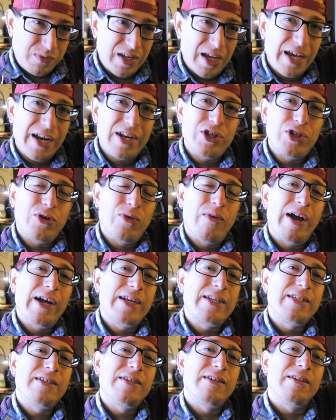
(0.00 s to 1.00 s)
gotta
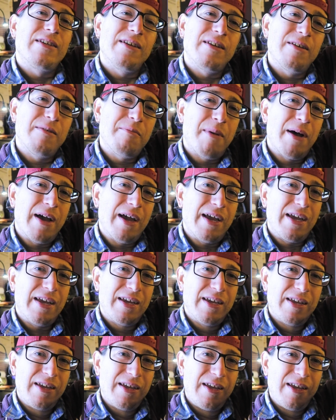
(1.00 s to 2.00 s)
direct my
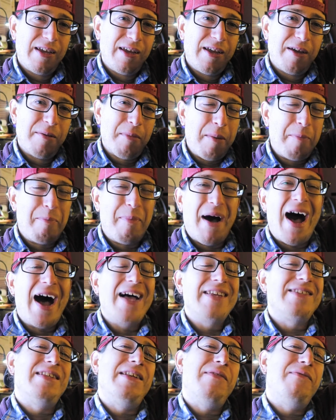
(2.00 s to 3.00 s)
my
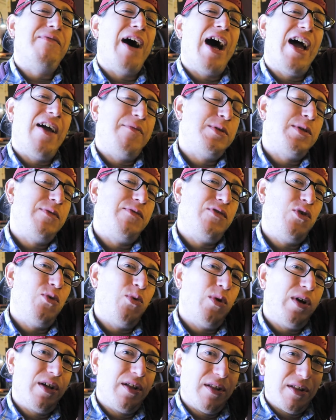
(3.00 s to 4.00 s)
positive vibes, if you
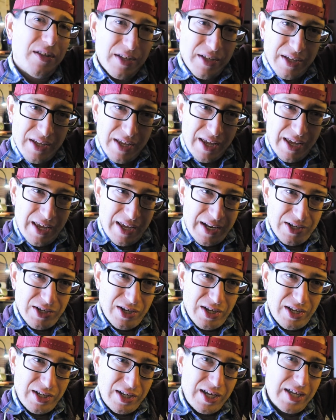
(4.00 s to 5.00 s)
will, and,
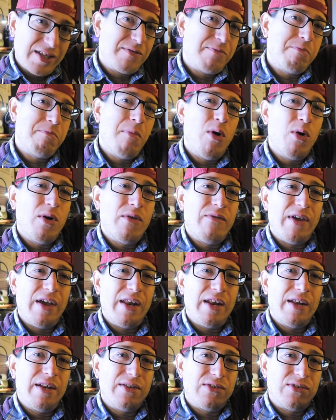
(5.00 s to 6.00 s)
and get
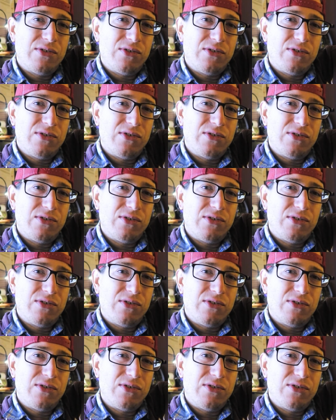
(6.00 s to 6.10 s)
motivated.